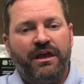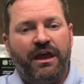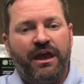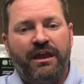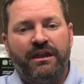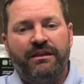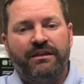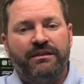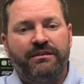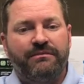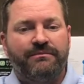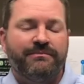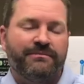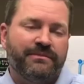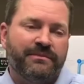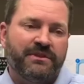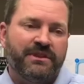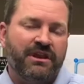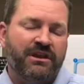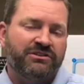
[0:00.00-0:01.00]
And
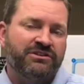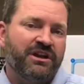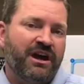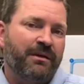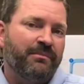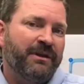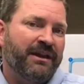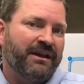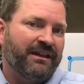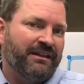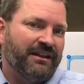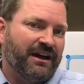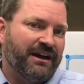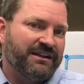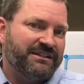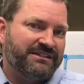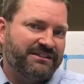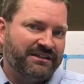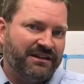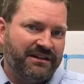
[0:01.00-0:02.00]
there's not been a lot
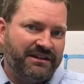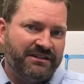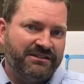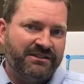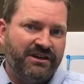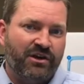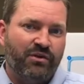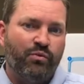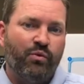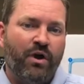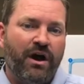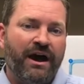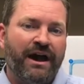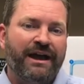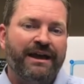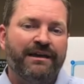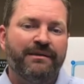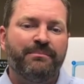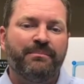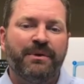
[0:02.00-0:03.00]
of studies on
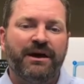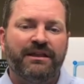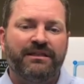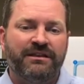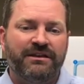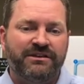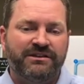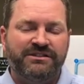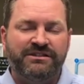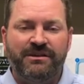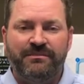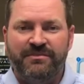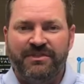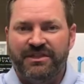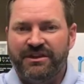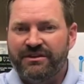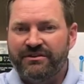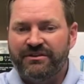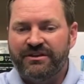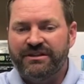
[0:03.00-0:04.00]
why, but there's some
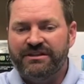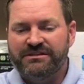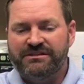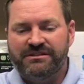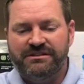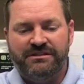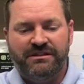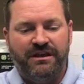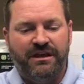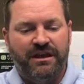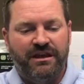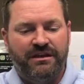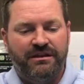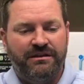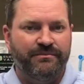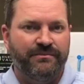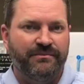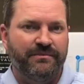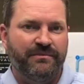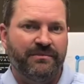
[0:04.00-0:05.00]
theories, and
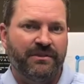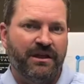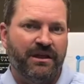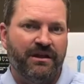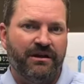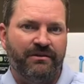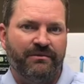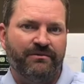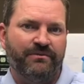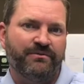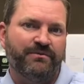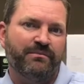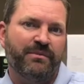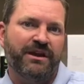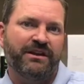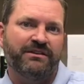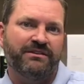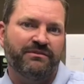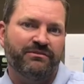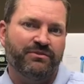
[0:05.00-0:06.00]

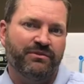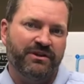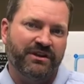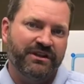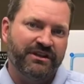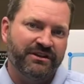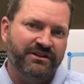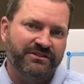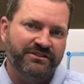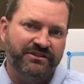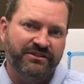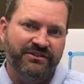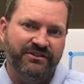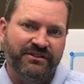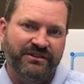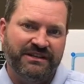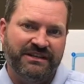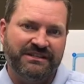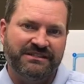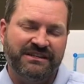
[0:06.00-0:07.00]
my 20 years of
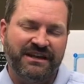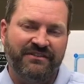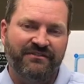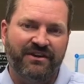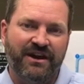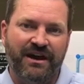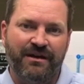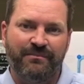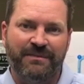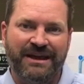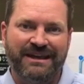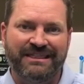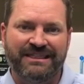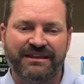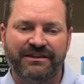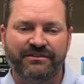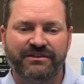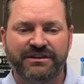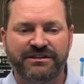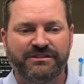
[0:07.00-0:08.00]
doing this, I've got my
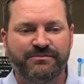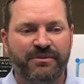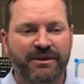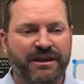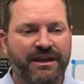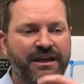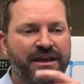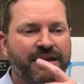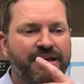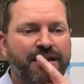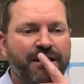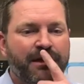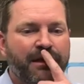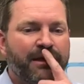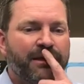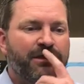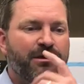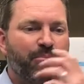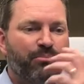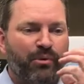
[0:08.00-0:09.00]
theories. But
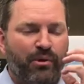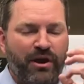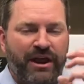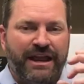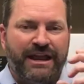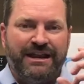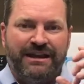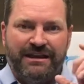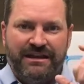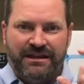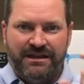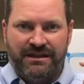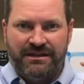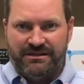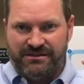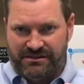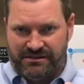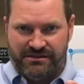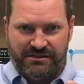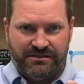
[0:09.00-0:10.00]
the brain
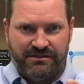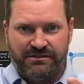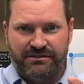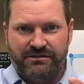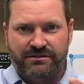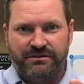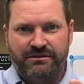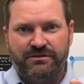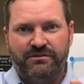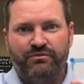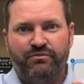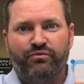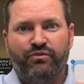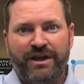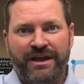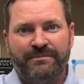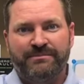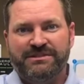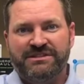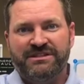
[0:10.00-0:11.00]
needs
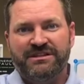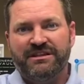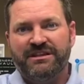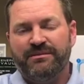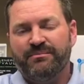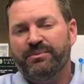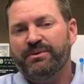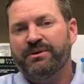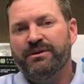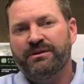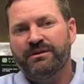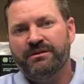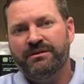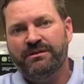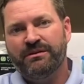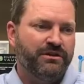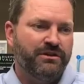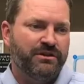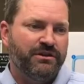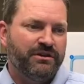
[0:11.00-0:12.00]
REM sleep.
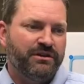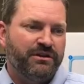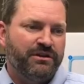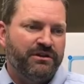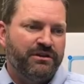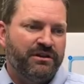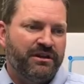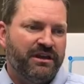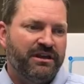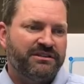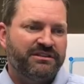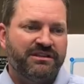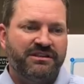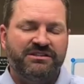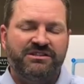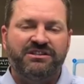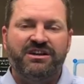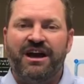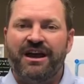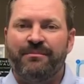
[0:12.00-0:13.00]
It's
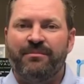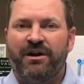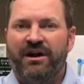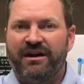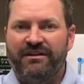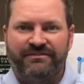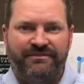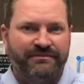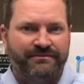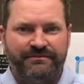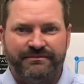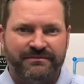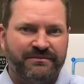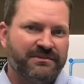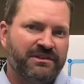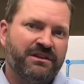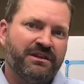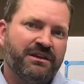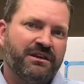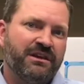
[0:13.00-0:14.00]
its time off.
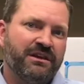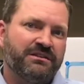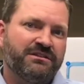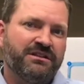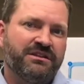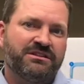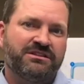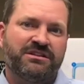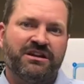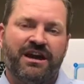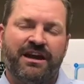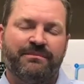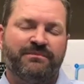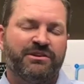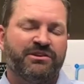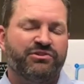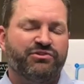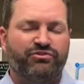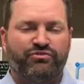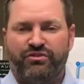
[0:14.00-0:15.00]
It's its time
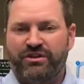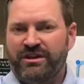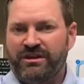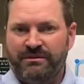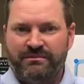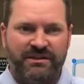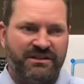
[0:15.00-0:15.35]
to dream.